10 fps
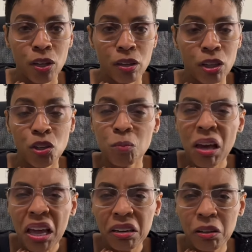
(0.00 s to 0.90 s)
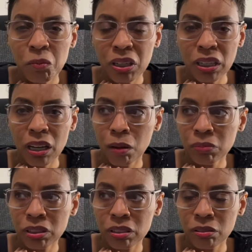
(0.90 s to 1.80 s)
humanity when it
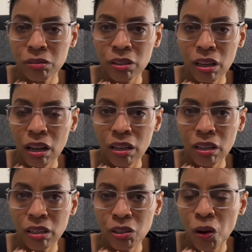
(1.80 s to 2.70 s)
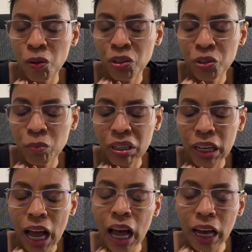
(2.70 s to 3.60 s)
comes to, you know,
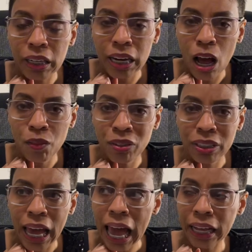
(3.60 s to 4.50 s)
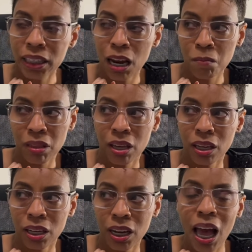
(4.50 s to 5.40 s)
humankind and how they're to act. And I'm
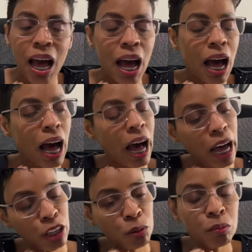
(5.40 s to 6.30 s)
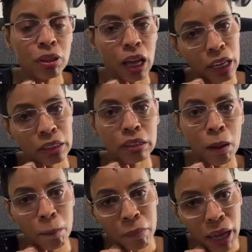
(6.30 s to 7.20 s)
thinking, how you think
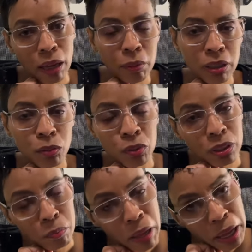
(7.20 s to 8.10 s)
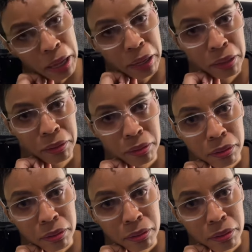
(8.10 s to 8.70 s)
some babies was made